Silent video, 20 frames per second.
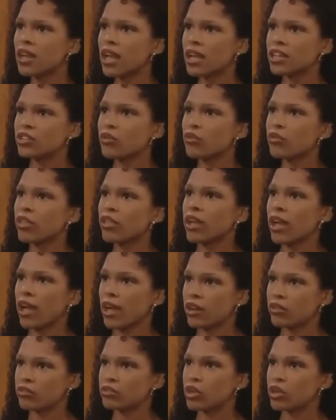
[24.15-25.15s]
And don't think
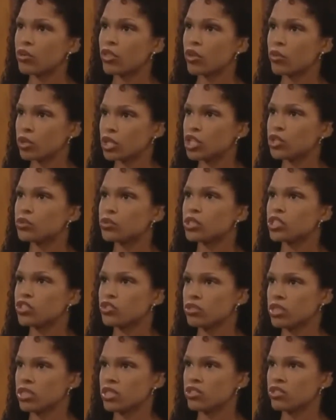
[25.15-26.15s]
I don't know that when you were in
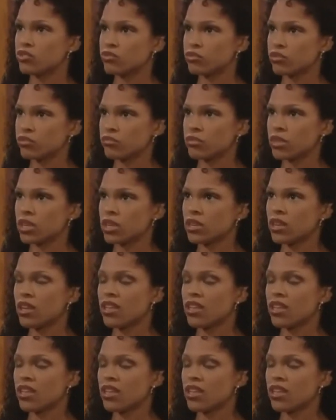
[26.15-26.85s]
Theresa's room,